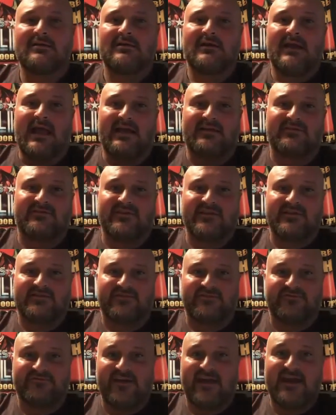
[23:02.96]
has
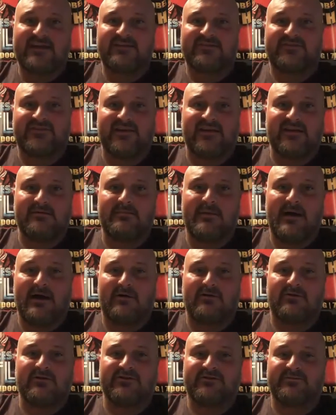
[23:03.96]
this fantasy
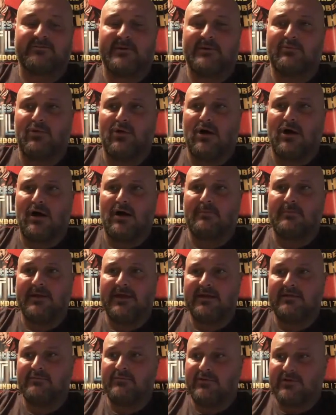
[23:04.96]
about Chris Benoit
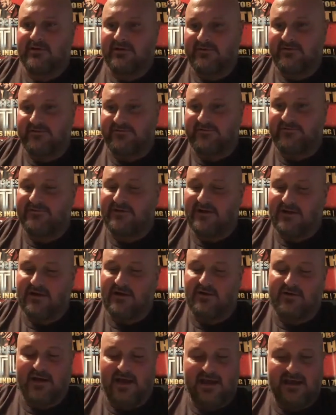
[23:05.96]
being one of,
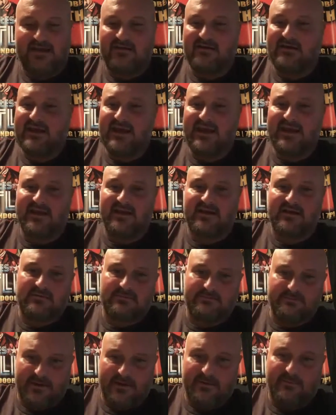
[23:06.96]
and I get it,
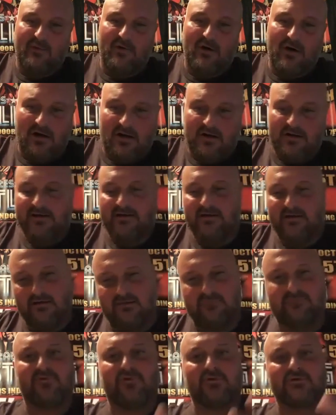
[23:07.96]
Benoit, and
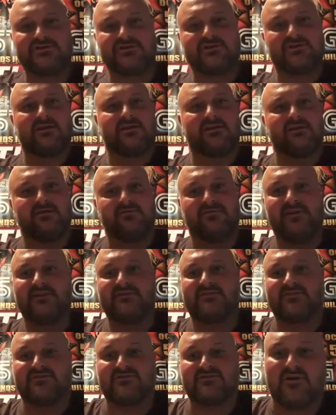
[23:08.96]
unfortunately the
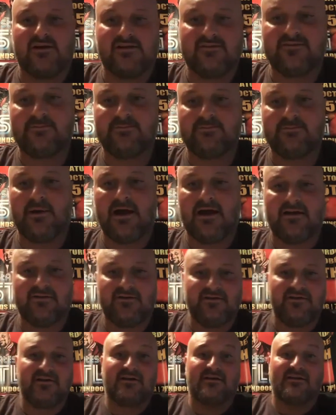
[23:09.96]
events that
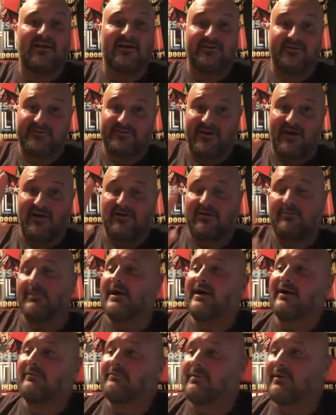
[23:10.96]
transpired, you're not allowed to talk
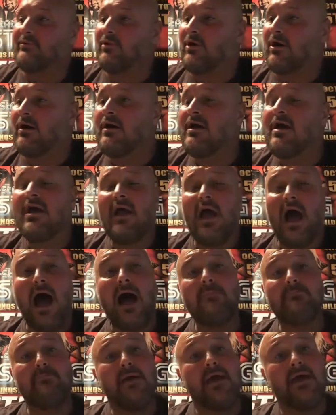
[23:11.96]
about Benoit.
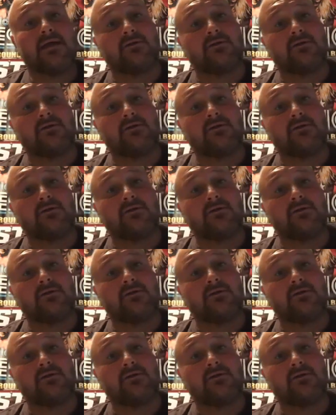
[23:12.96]
I met